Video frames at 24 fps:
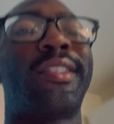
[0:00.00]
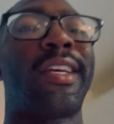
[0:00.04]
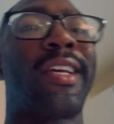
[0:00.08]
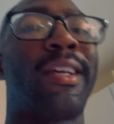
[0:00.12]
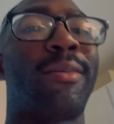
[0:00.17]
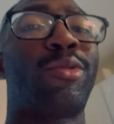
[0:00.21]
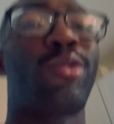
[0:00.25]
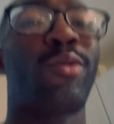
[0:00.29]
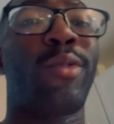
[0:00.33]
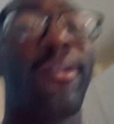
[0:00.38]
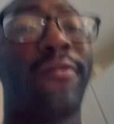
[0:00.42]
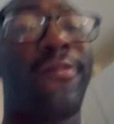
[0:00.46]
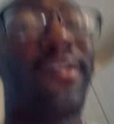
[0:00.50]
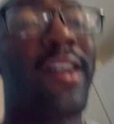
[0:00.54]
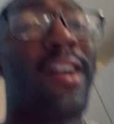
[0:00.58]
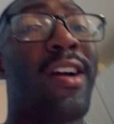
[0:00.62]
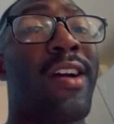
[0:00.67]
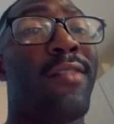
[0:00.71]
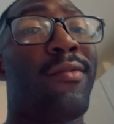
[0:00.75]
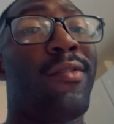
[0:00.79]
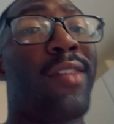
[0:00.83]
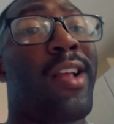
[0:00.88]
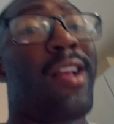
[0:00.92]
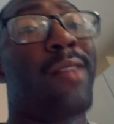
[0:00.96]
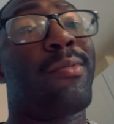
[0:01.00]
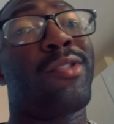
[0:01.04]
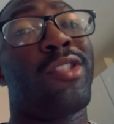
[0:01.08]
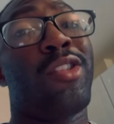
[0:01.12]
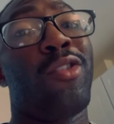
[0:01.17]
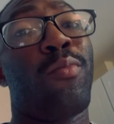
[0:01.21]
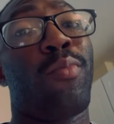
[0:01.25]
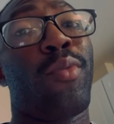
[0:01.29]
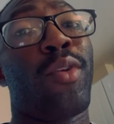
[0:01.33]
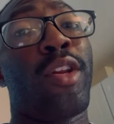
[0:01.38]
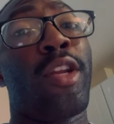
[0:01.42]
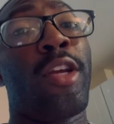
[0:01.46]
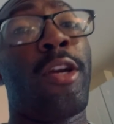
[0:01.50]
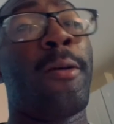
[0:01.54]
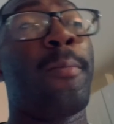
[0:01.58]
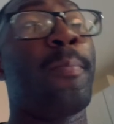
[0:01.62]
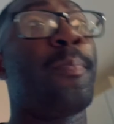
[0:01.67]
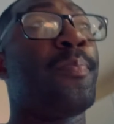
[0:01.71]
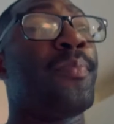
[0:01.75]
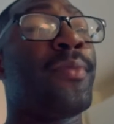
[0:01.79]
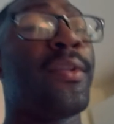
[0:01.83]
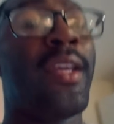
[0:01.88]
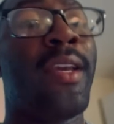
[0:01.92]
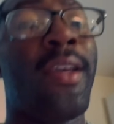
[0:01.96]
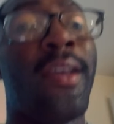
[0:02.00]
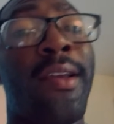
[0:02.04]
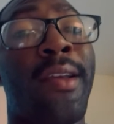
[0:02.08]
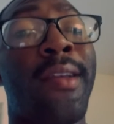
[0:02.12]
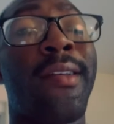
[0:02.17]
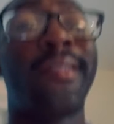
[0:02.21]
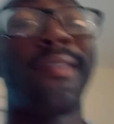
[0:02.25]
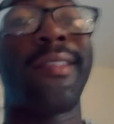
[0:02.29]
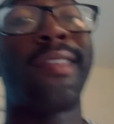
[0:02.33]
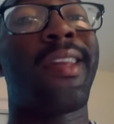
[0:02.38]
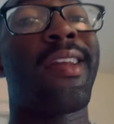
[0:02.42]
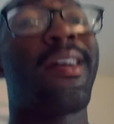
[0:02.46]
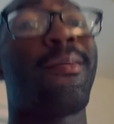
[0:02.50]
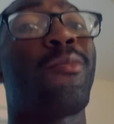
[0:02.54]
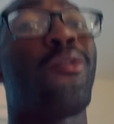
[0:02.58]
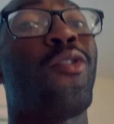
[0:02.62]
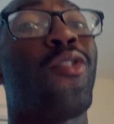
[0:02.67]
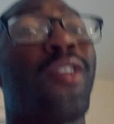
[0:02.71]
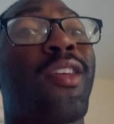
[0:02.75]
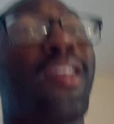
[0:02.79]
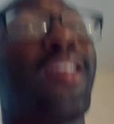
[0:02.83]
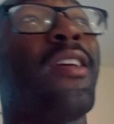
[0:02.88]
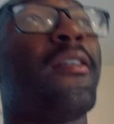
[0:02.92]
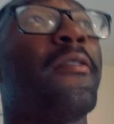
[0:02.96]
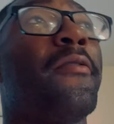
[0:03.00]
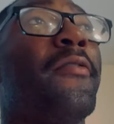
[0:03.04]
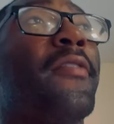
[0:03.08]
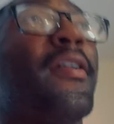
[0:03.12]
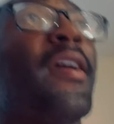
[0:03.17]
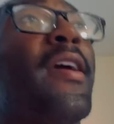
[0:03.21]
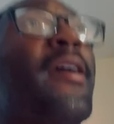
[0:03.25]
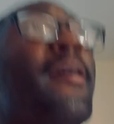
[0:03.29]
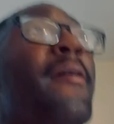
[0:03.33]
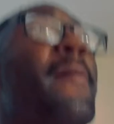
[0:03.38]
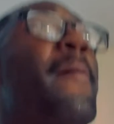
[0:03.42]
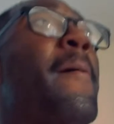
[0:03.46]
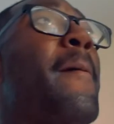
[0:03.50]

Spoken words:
I'm 25, like I'm still pretty young, that I'm going to get fat.